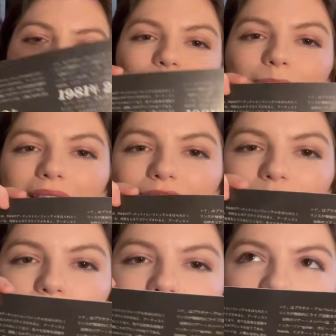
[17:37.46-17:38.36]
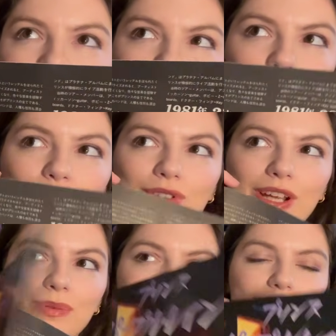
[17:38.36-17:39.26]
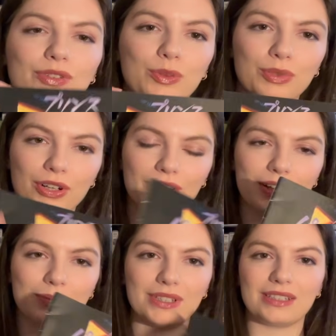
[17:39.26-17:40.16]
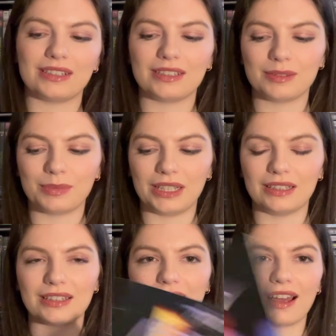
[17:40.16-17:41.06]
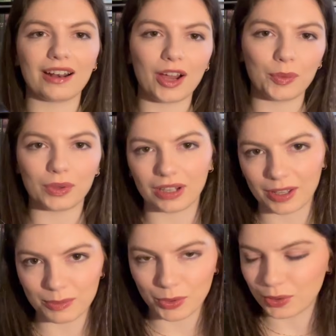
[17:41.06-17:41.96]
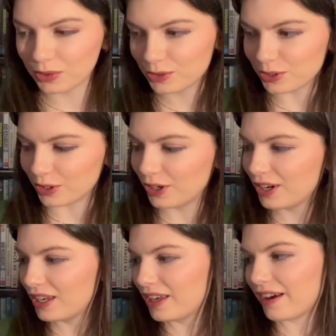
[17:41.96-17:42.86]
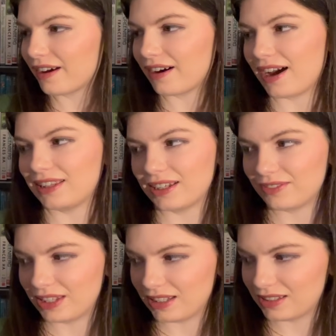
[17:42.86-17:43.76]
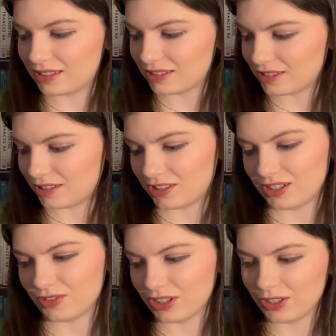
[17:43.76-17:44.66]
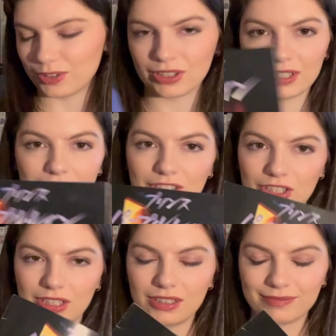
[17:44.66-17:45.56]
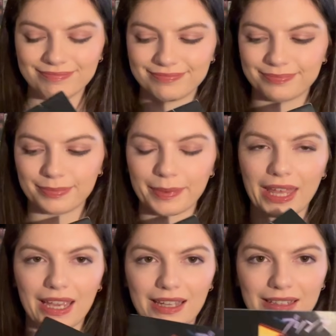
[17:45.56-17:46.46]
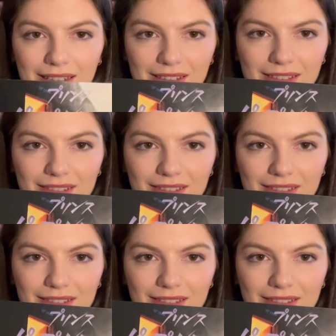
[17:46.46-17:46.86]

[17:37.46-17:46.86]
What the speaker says: But knowing that more Japanese film programs exist means that I want to get more. So I love this. It's in really good condition, and